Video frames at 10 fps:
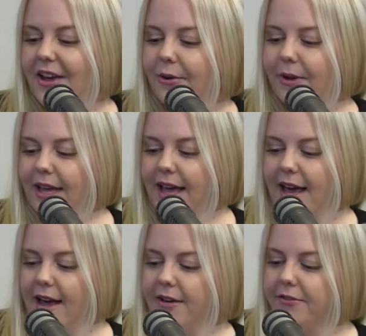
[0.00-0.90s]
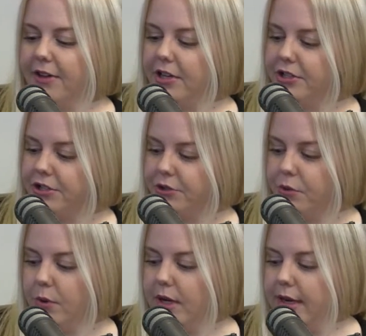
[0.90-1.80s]
We have
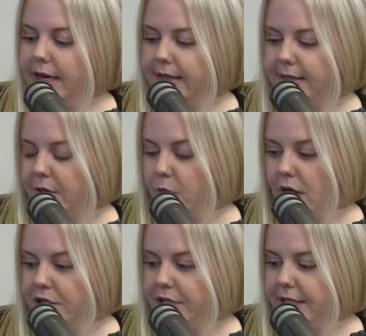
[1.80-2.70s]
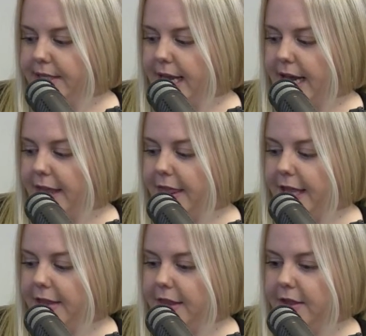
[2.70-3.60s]
two Nixon watches, and I
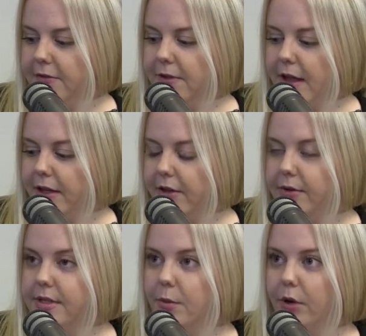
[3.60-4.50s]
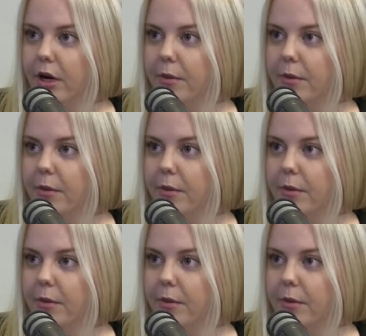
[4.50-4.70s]
think that they're valued somewhere